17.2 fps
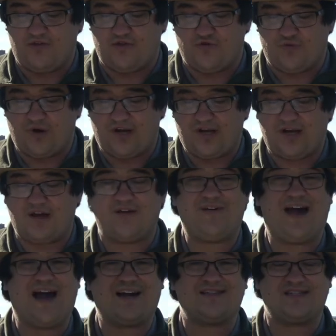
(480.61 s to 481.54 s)
the ringing of
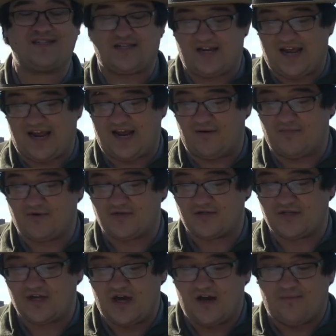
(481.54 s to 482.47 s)
axes and
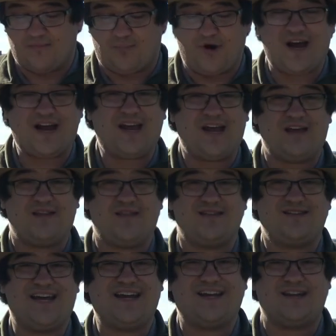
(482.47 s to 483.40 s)
hammers, breaking in the
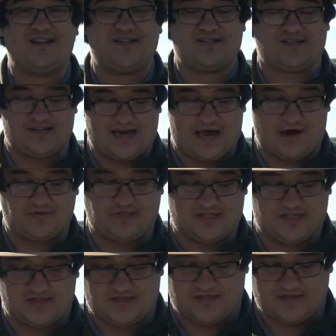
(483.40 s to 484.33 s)
tenantless
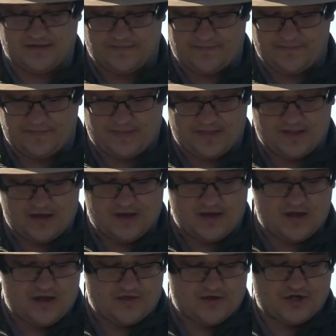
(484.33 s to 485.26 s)
houses.
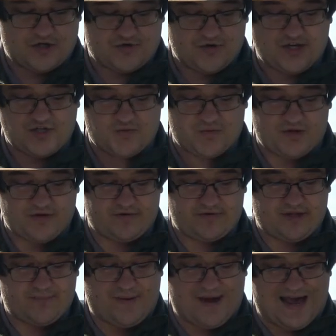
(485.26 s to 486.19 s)
The streets were
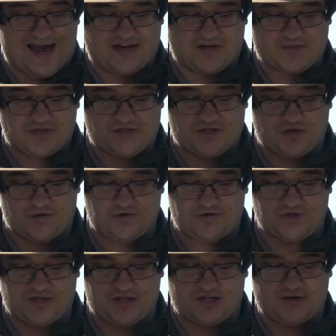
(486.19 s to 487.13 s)
literally packed with
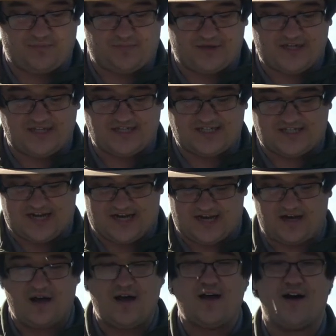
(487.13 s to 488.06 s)
soldiers in a complete
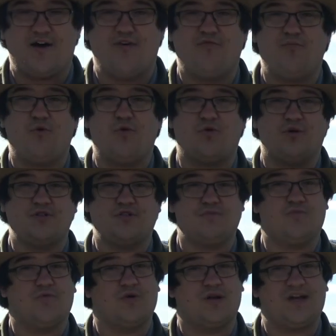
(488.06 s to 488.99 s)
state of moral
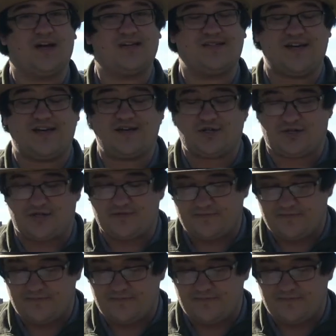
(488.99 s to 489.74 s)
demoralization.